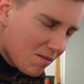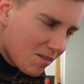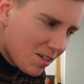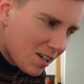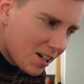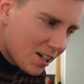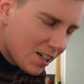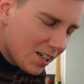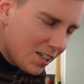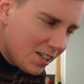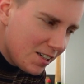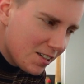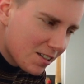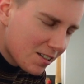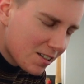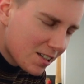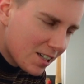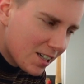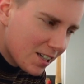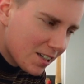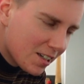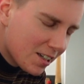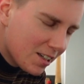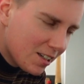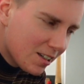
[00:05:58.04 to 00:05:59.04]
I
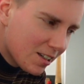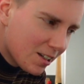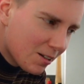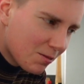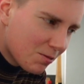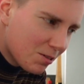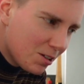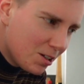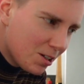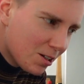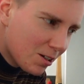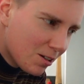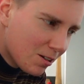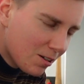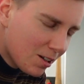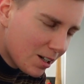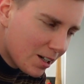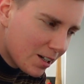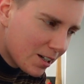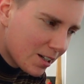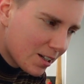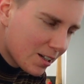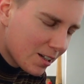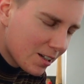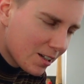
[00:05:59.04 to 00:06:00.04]
said in that video,
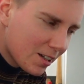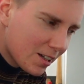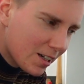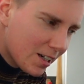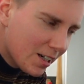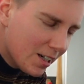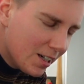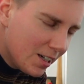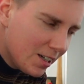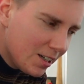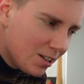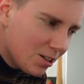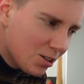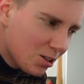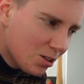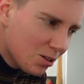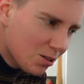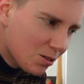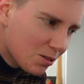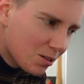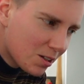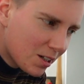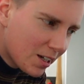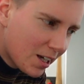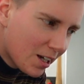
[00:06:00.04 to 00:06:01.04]
like, hey
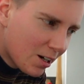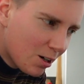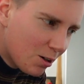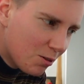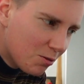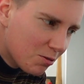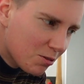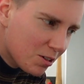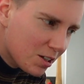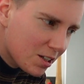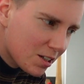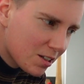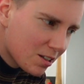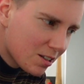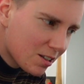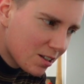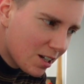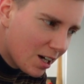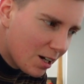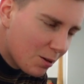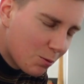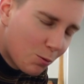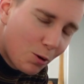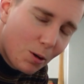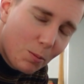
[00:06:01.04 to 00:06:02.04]
dude, get over it
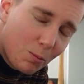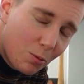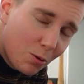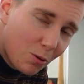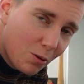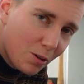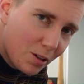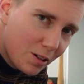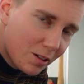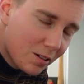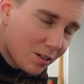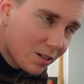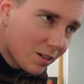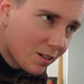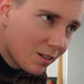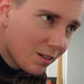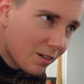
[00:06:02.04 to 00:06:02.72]
at one point.